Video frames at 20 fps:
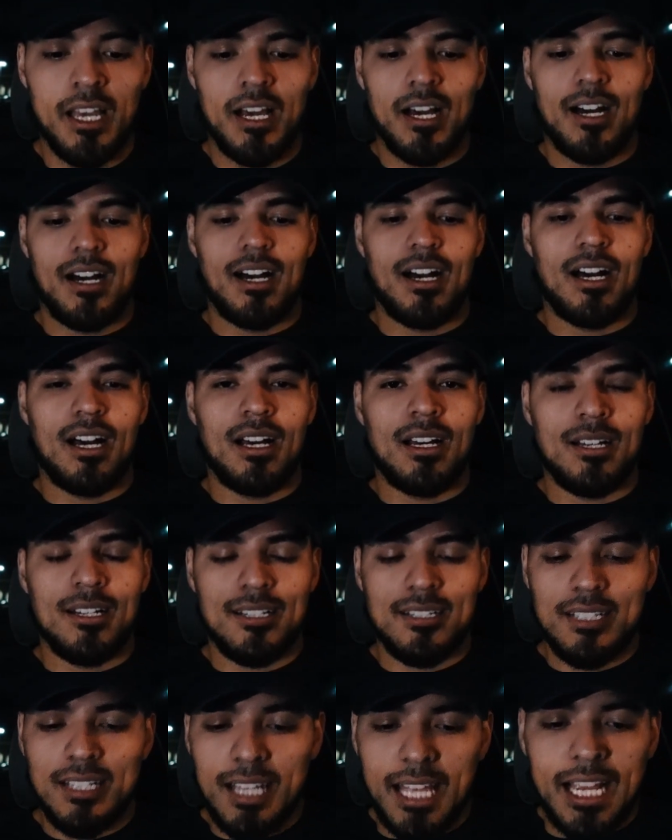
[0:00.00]

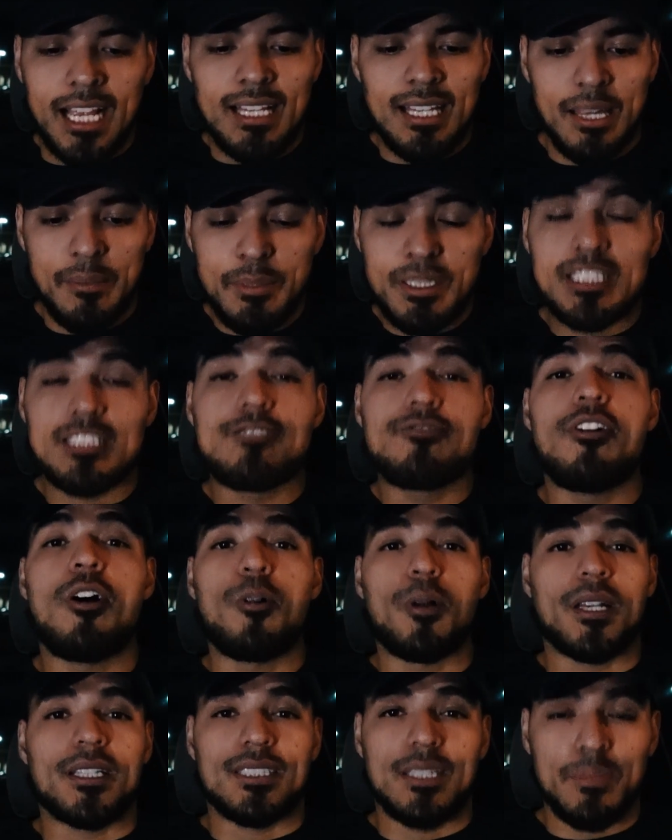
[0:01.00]
uh, like let me just
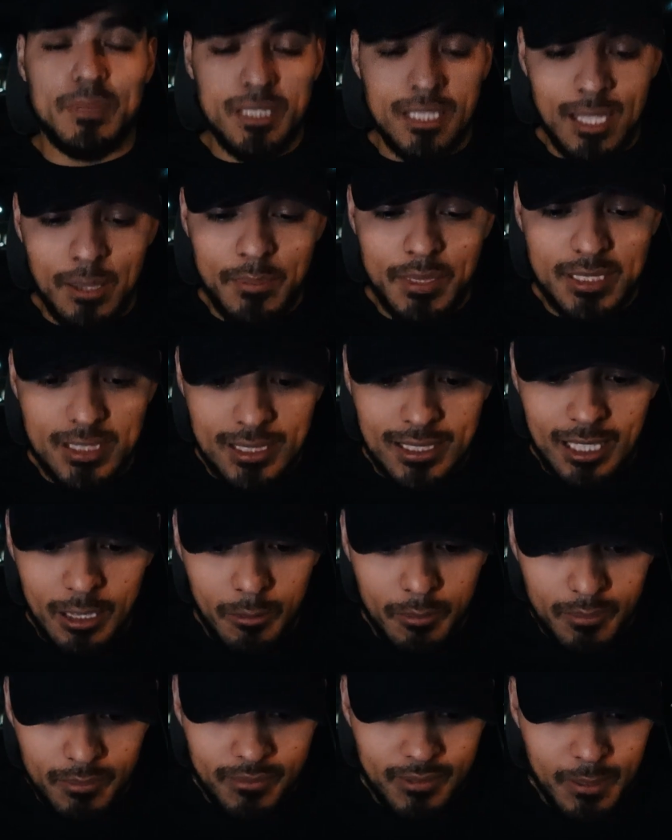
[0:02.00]
focus. Let me, let me, let
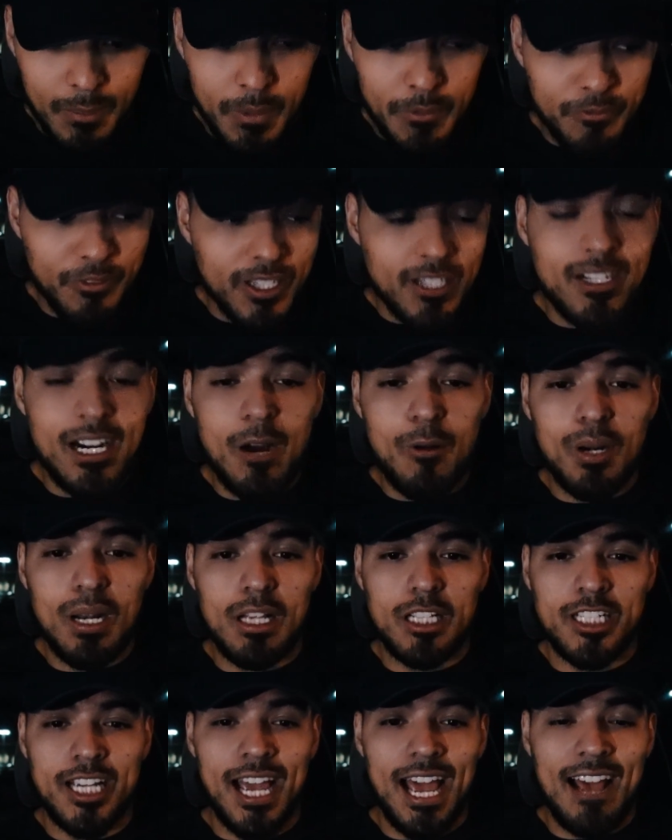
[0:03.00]
me, let me figure out what
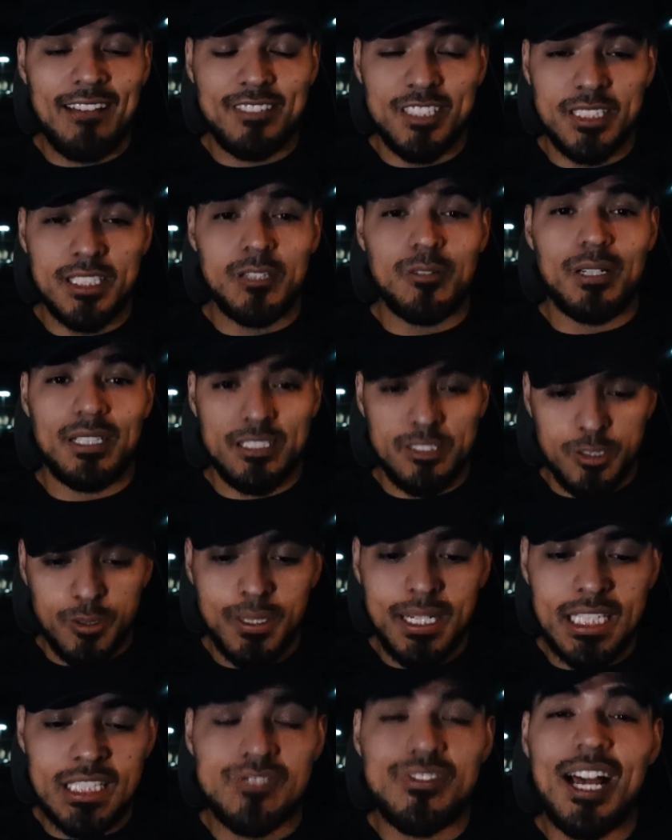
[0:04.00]
I have to do and do
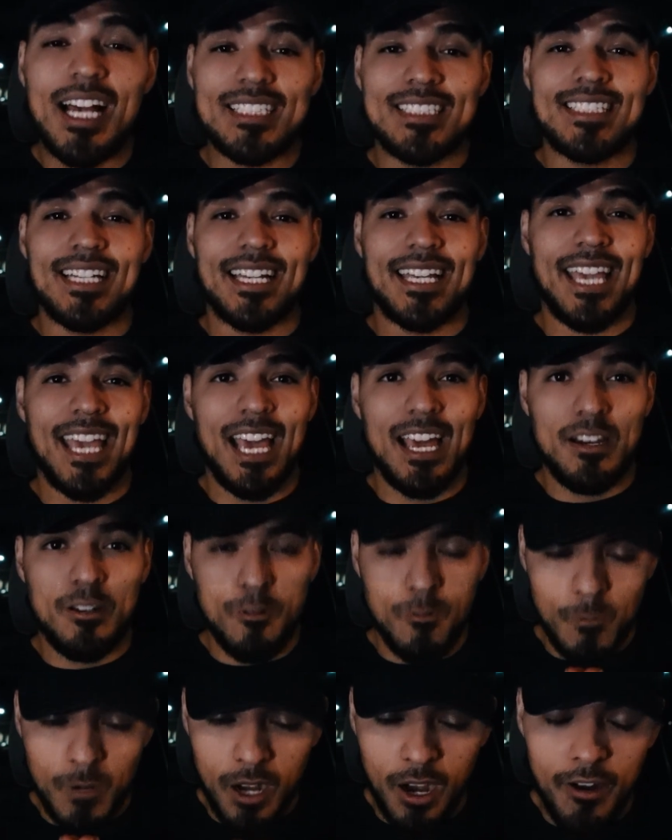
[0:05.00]
it as fast as I can.
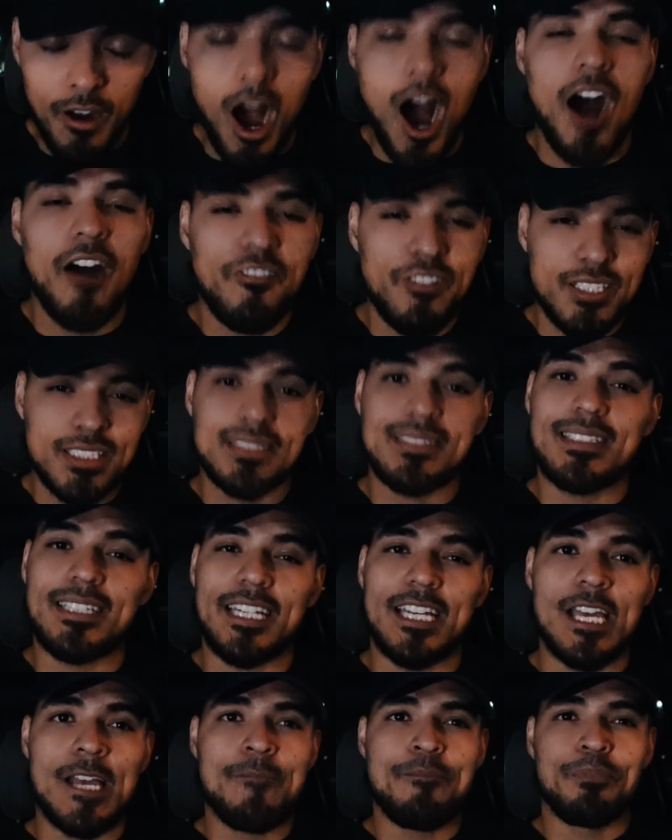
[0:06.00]

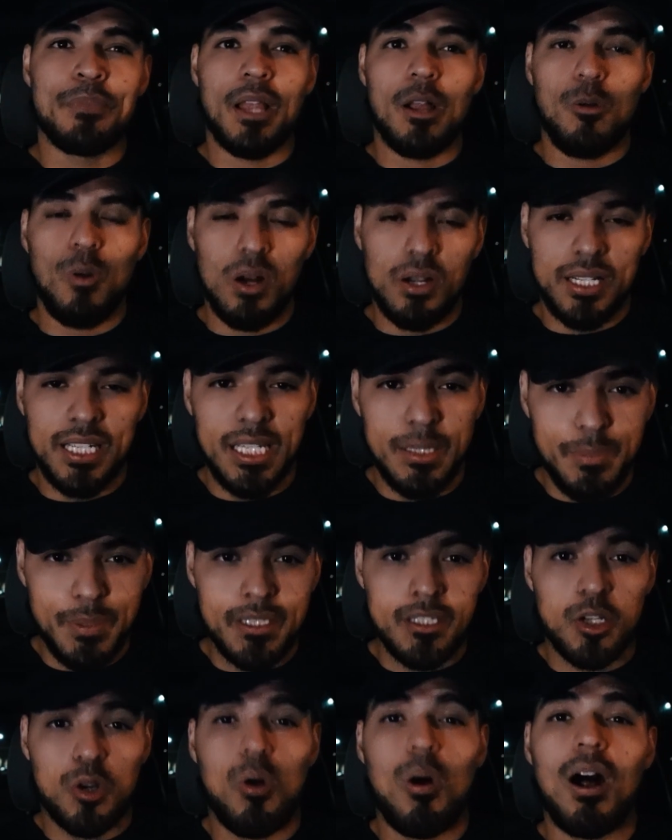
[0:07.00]
Obviously, while
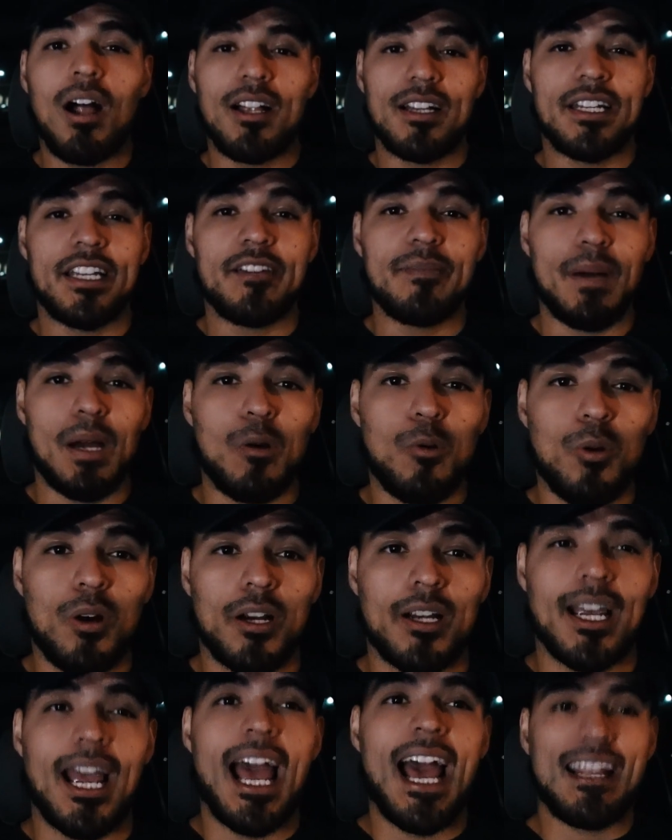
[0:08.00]
keeping the quality of my
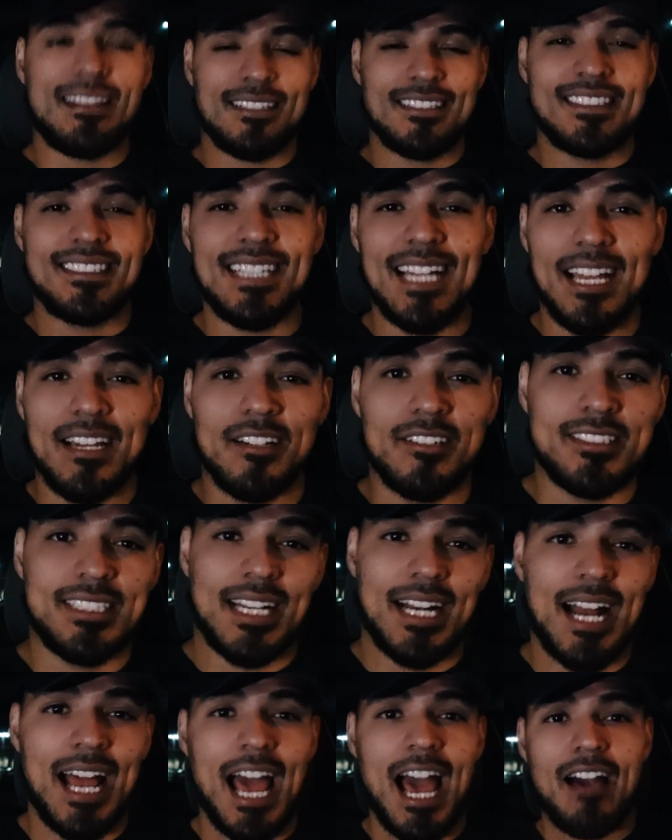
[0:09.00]
work at the standards
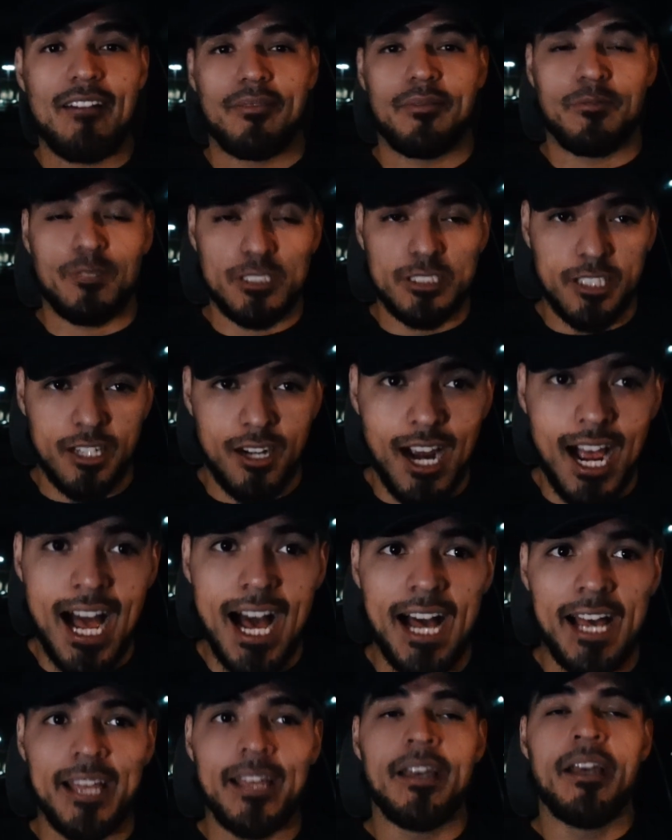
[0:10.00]
that I have them, which are
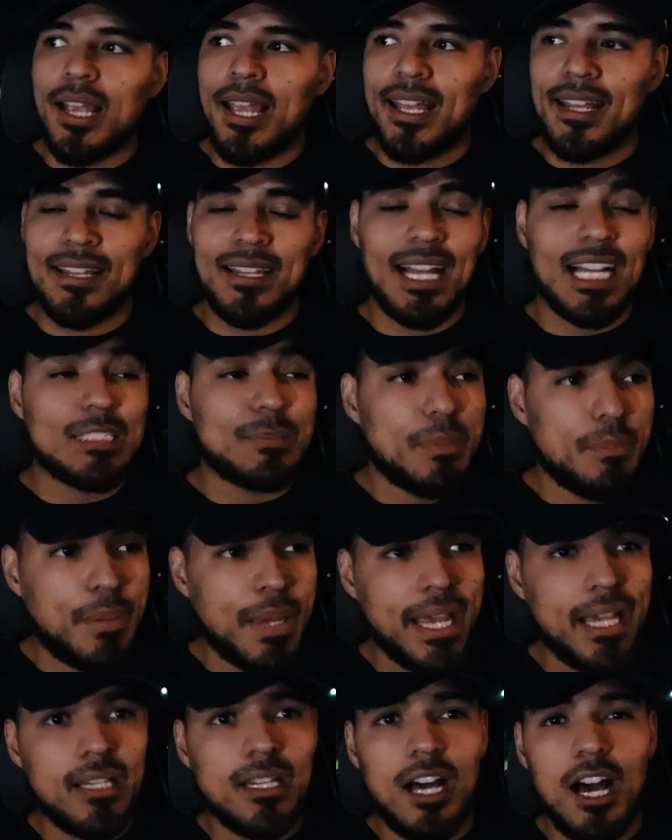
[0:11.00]
high. And that's been
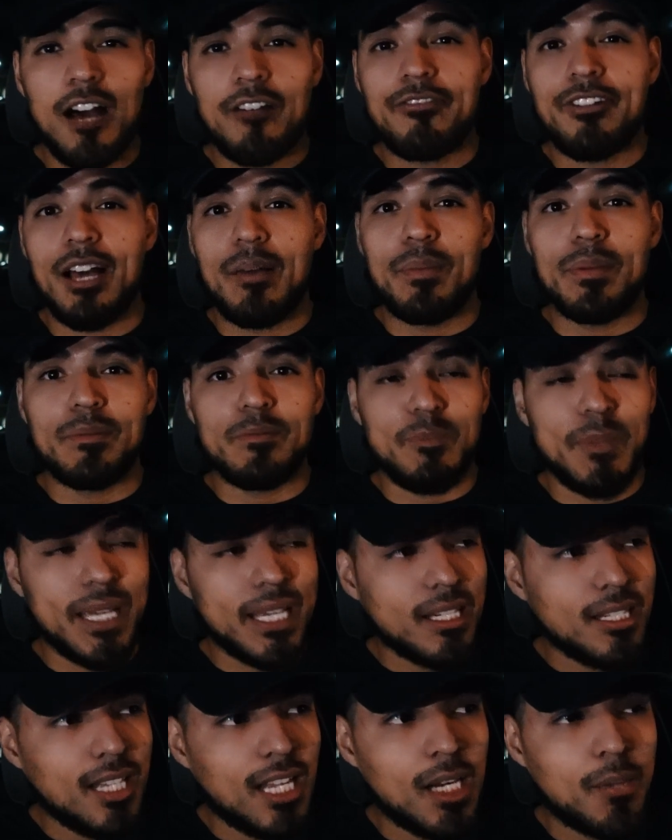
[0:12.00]
paying off. I've been
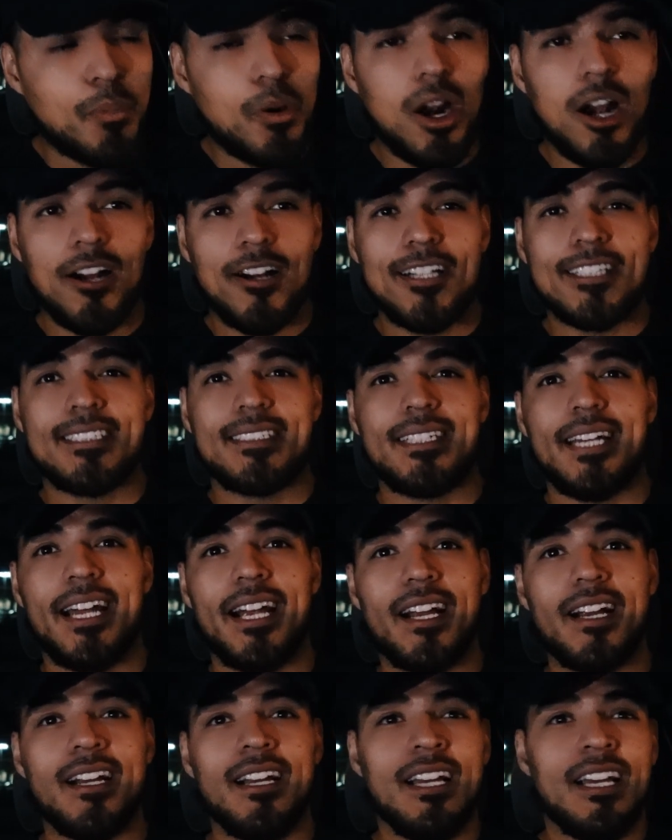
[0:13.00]
making a lot of progress
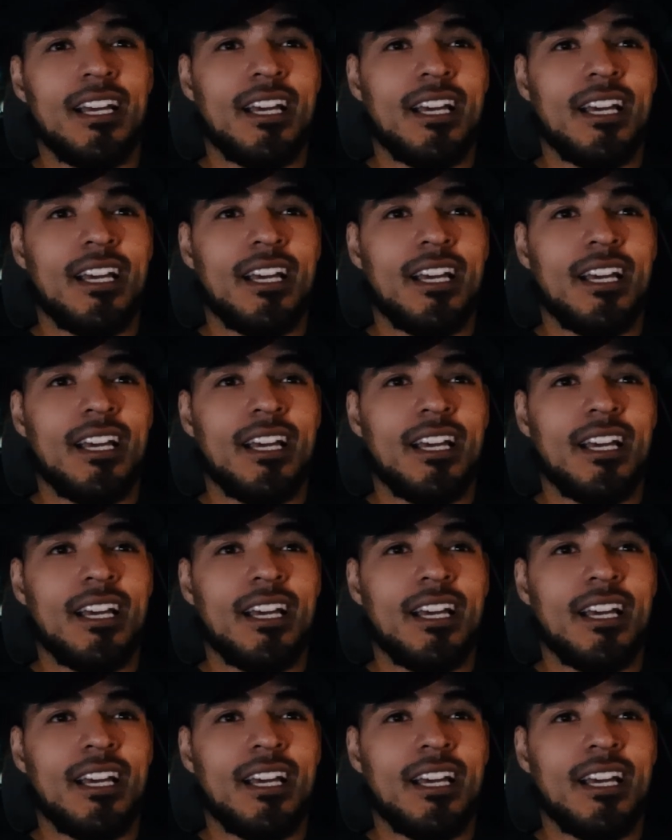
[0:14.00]
there.